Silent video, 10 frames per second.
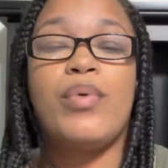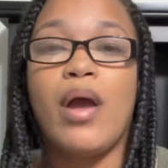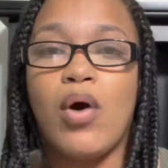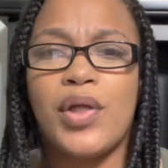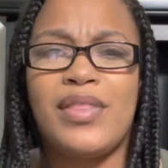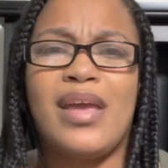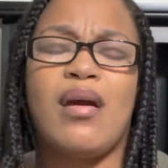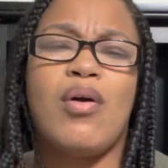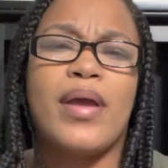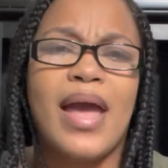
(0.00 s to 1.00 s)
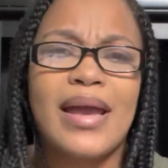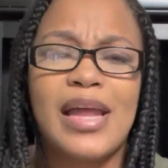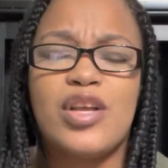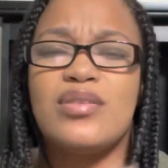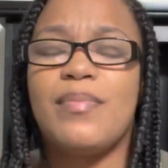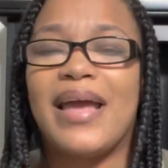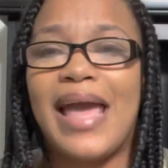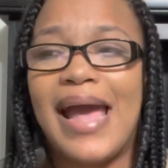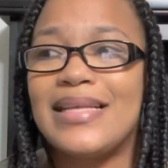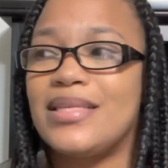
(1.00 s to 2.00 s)
We all think, okay, I got to use my
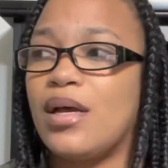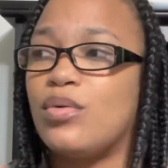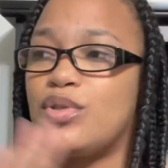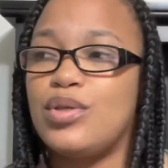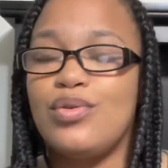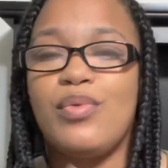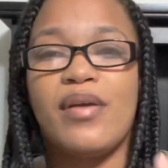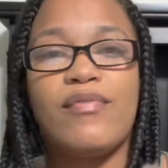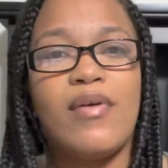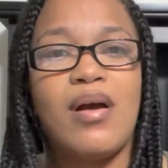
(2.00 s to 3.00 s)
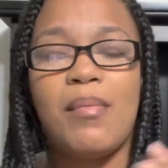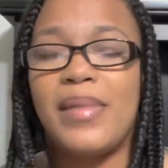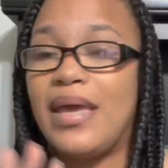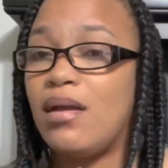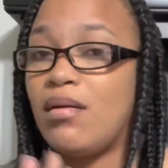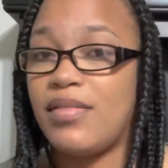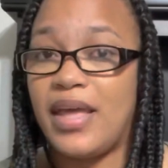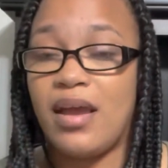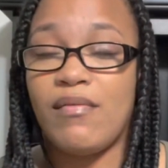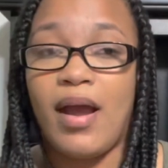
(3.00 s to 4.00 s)
gas to go to and from here or
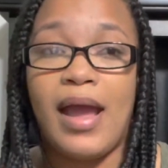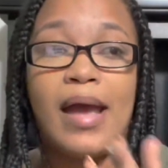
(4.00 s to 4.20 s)
there, right?